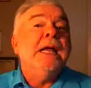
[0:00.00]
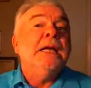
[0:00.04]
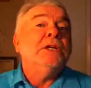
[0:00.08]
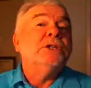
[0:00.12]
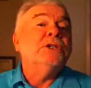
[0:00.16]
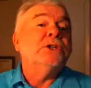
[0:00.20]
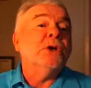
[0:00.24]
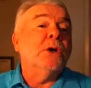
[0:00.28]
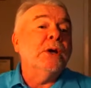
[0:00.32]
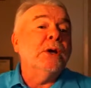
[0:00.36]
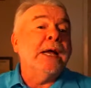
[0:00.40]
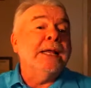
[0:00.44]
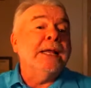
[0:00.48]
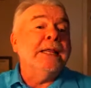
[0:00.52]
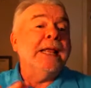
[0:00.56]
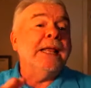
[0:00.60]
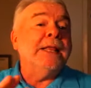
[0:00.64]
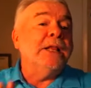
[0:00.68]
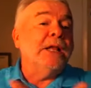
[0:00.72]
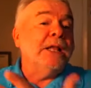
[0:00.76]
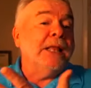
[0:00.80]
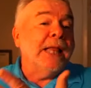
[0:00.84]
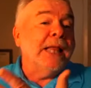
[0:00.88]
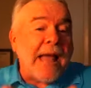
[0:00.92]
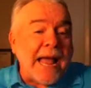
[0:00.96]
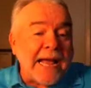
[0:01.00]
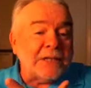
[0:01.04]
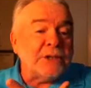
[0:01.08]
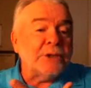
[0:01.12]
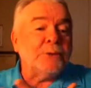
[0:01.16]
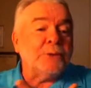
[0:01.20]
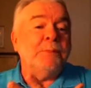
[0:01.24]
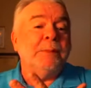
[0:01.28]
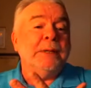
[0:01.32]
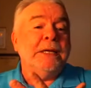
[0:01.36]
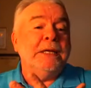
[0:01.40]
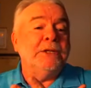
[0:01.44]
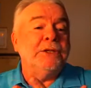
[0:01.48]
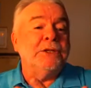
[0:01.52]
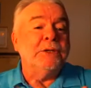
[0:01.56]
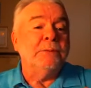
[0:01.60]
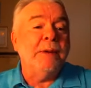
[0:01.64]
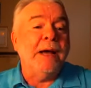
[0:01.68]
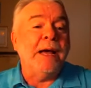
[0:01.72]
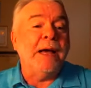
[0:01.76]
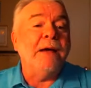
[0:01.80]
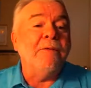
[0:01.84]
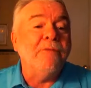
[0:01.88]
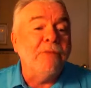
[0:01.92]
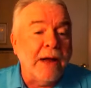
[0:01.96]
So and then the last piece
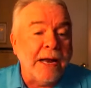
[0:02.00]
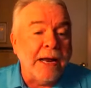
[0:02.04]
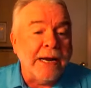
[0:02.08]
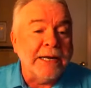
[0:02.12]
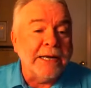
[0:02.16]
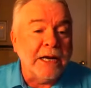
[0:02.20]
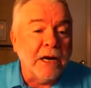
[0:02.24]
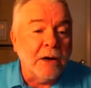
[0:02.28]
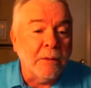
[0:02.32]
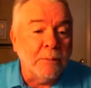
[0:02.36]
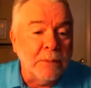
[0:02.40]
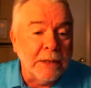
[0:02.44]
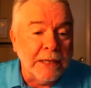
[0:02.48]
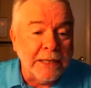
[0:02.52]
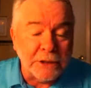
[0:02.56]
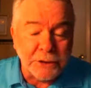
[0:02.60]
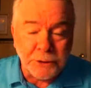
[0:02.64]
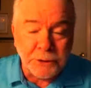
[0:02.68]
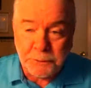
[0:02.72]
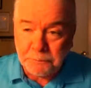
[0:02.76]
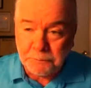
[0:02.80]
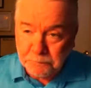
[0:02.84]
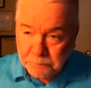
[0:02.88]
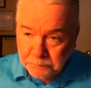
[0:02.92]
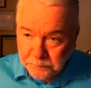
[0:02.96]
about finding our bliss